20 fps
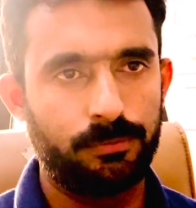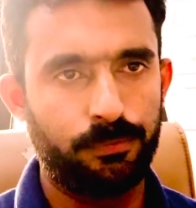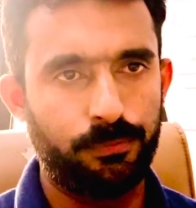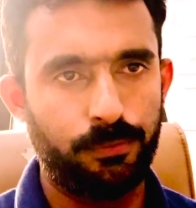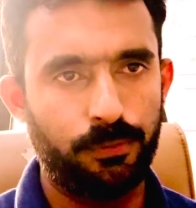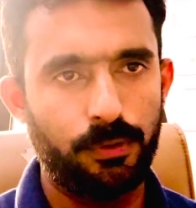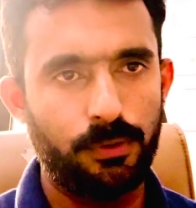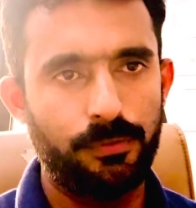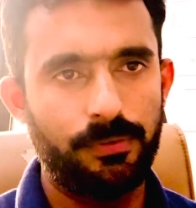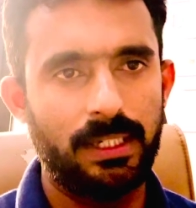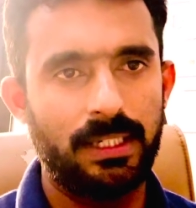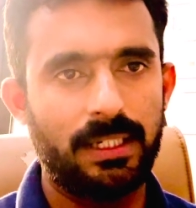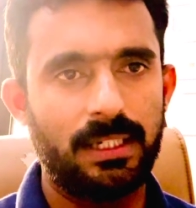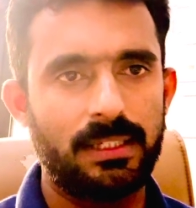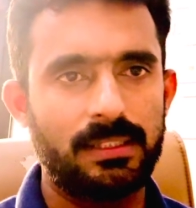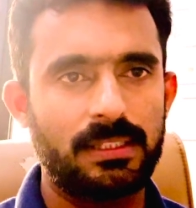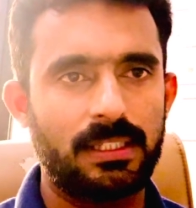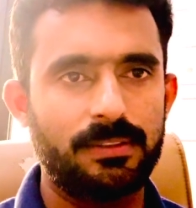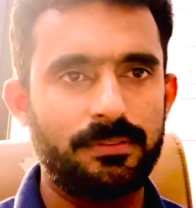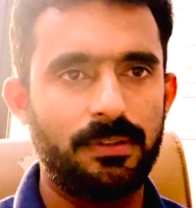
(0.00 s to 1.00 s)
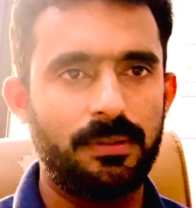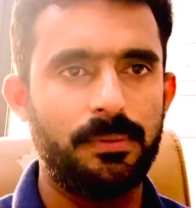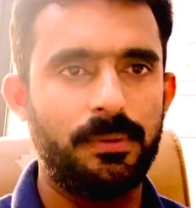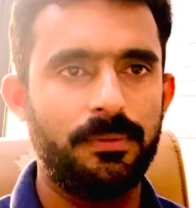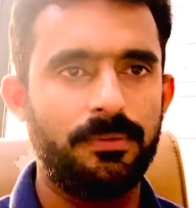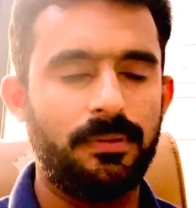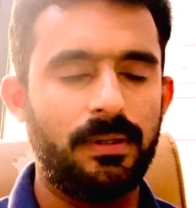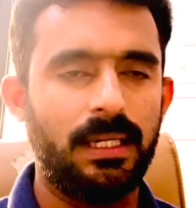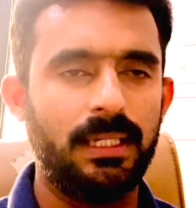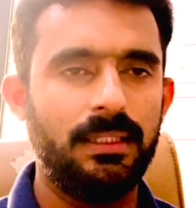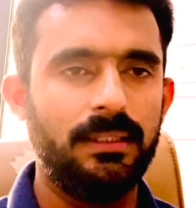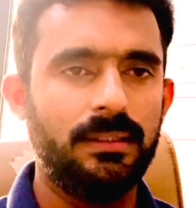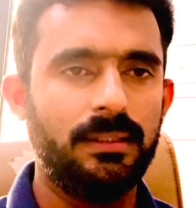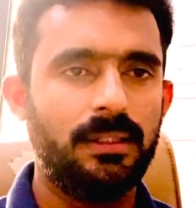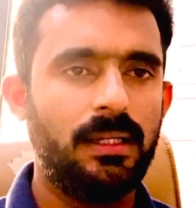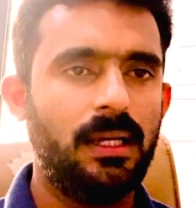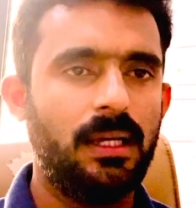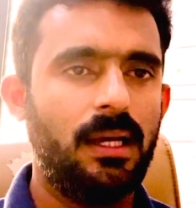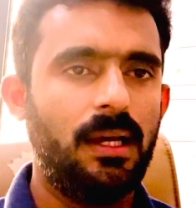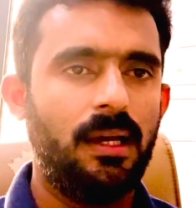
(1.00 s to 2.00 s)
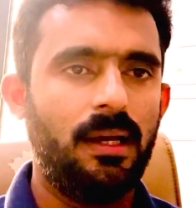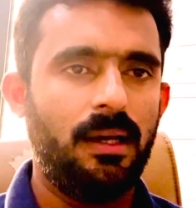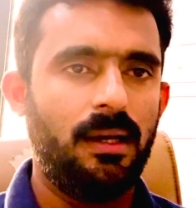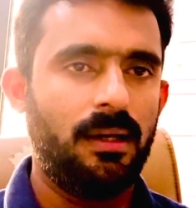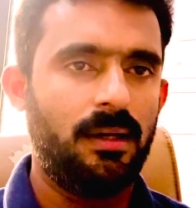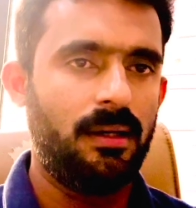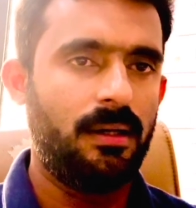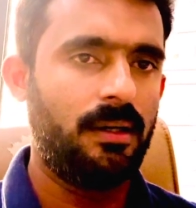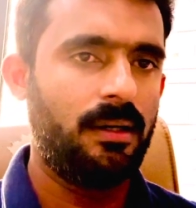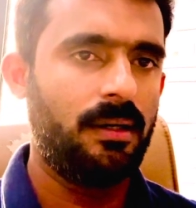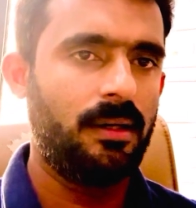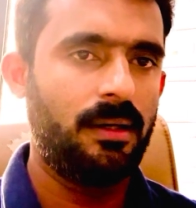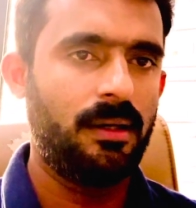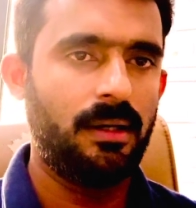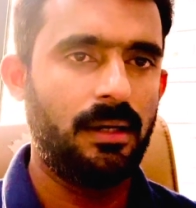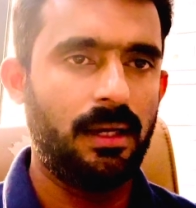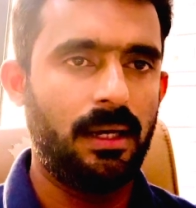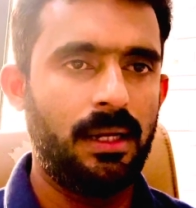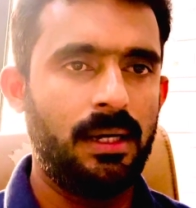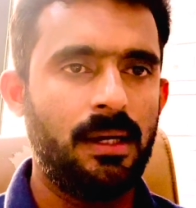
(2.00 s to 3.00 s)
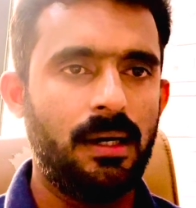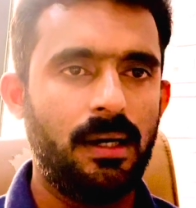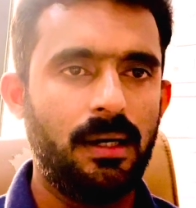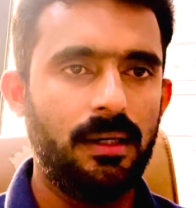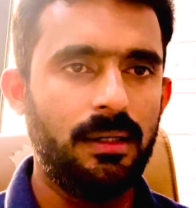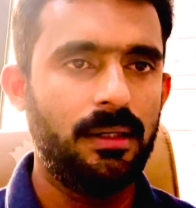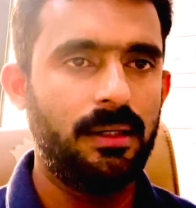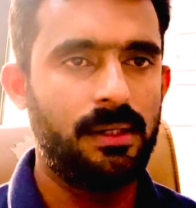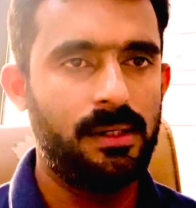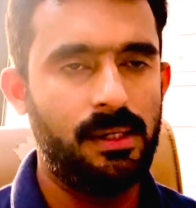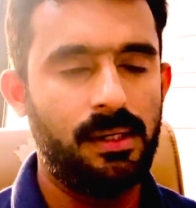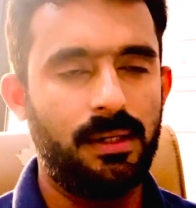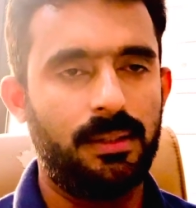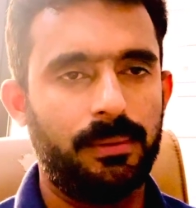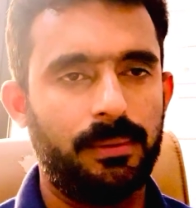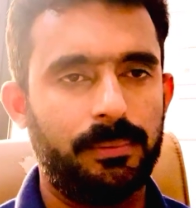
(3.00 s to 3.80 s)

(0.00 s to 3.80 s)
VAT returns will be filed in a year.